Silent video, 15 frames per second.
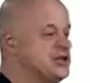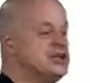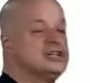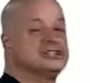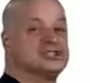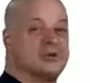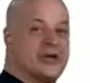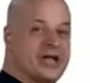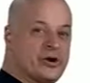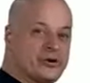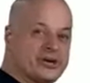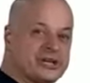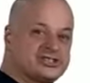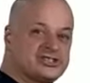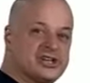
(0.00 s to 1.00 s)
So
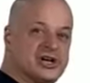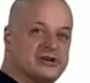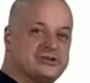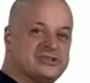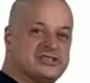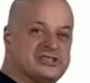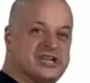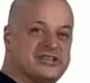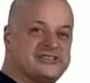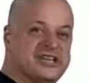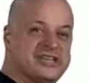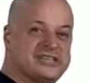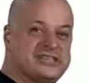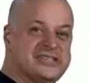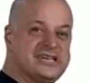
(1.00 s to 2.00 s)
aortic stenosis has a
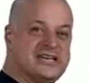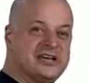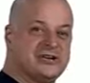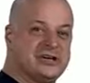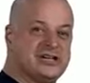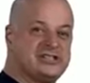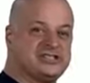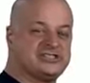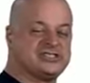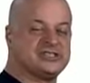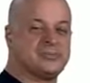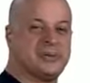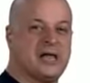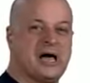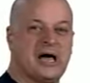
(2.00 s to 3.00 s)
decreased
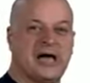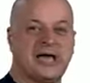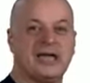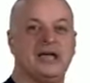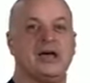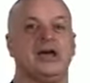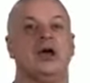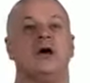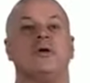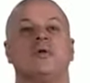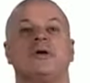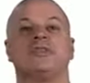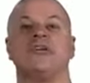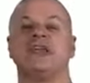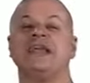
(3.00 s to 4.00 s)
supply
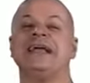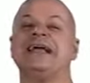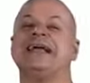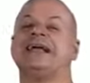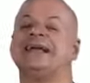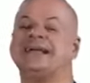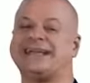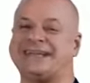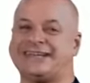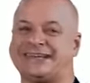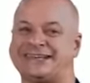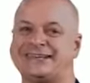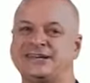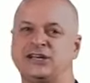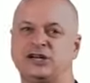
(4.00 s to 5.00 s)
with an
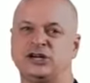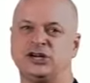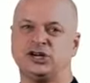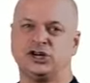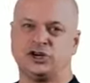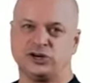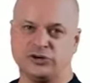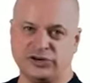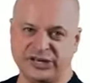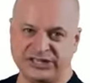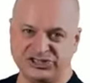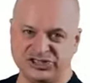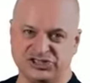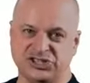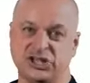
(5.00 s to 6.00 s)

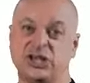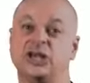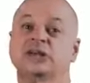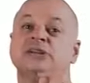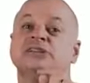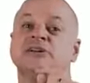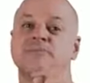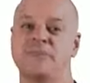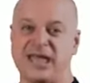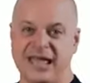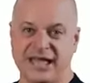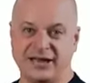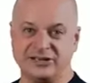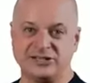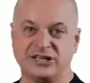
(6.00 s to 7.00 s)
increased demand.